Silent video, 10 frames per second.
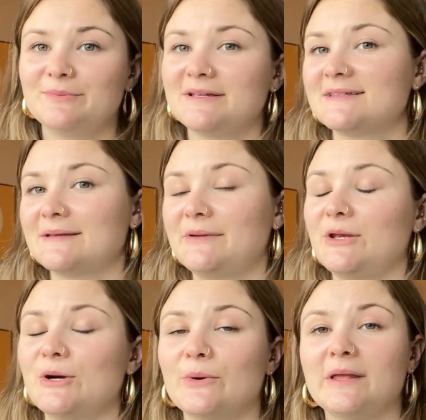Please let me
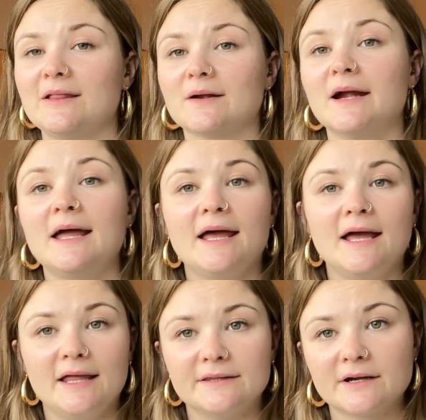know either
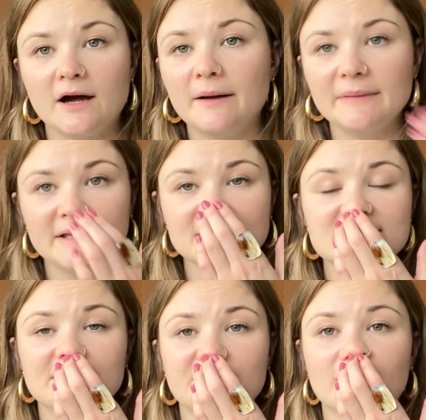in the comments
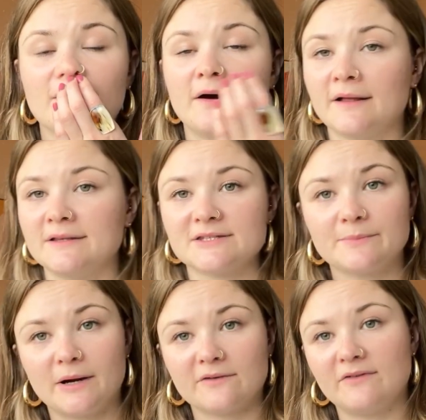if you're on
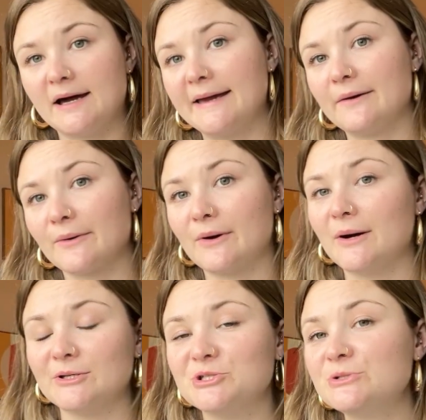Spotify or
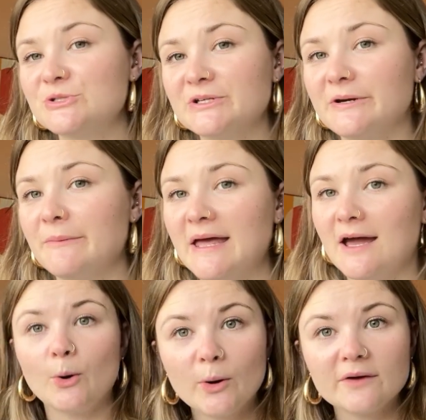on YouTube,
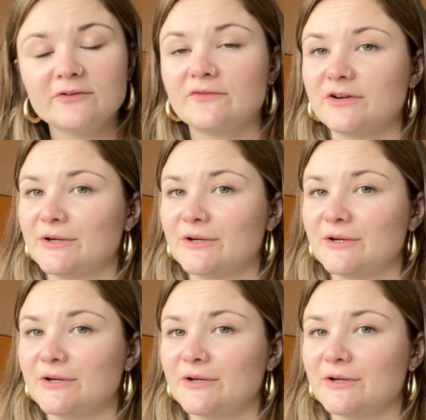or feel free